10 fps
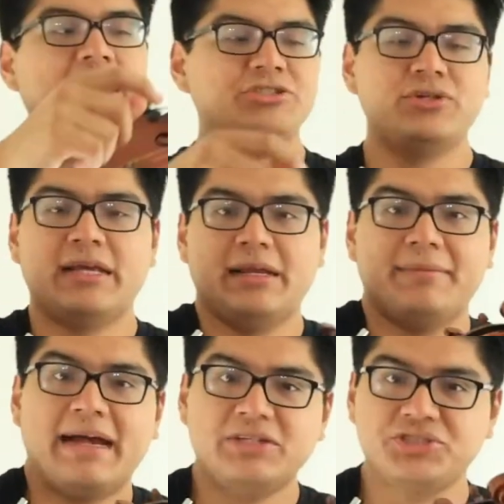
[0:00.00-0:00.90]
As you can
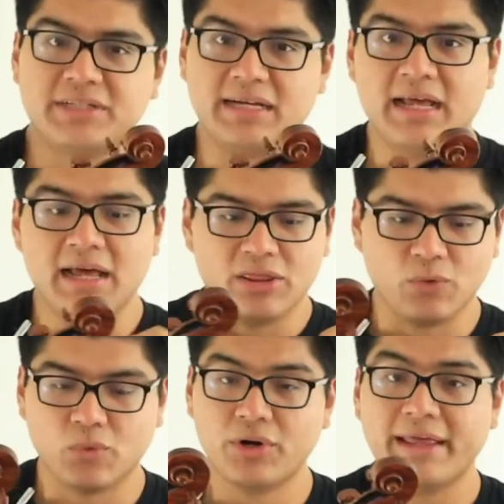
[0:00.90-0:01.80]
imagine,
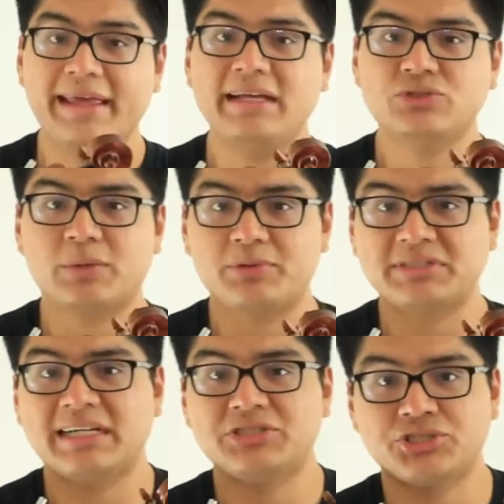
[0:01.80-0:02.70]
the word each
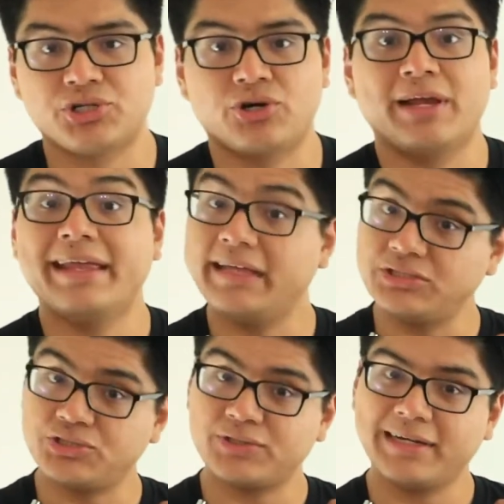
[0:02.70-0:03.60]
represents your E
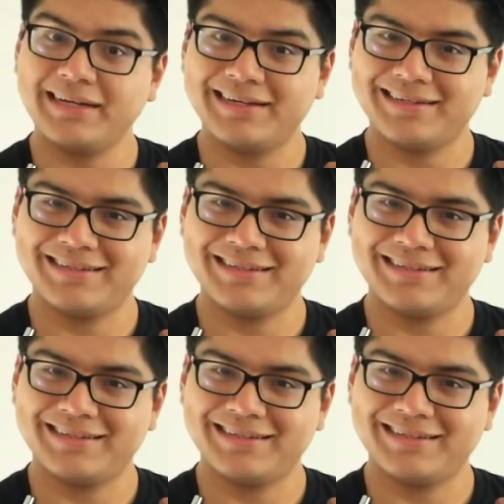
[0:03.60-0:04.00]
string.